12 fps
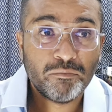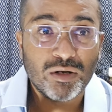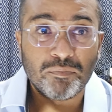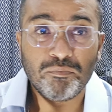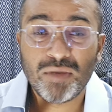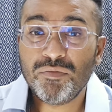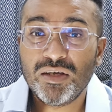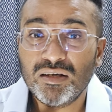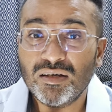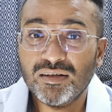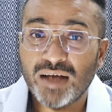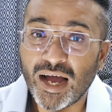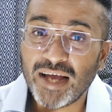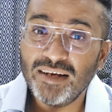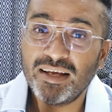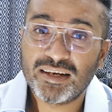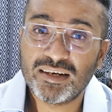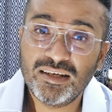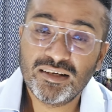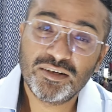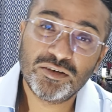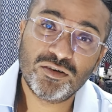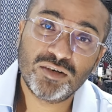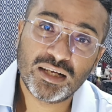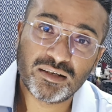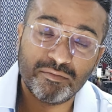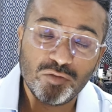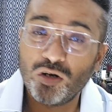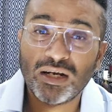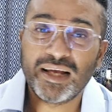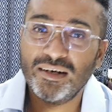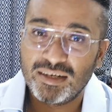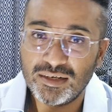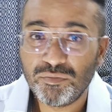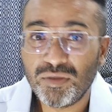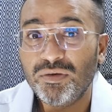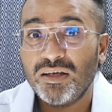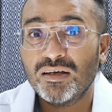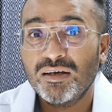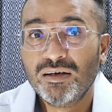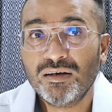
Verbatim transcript: But maybe, maybe